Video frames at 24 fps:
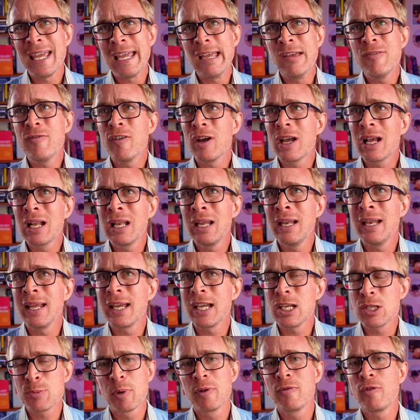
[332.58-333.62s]
if a
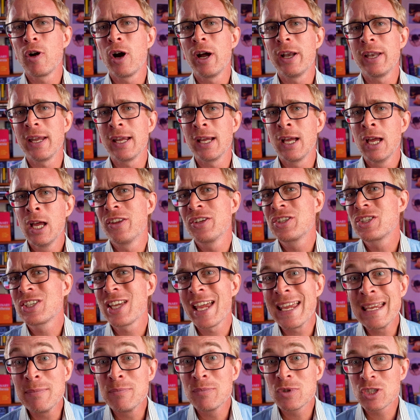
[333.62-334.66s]
clinic is providing the
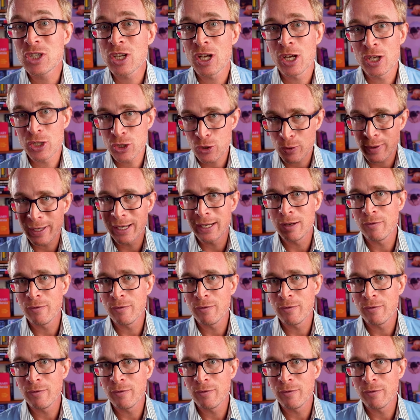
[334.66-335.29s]
same surgery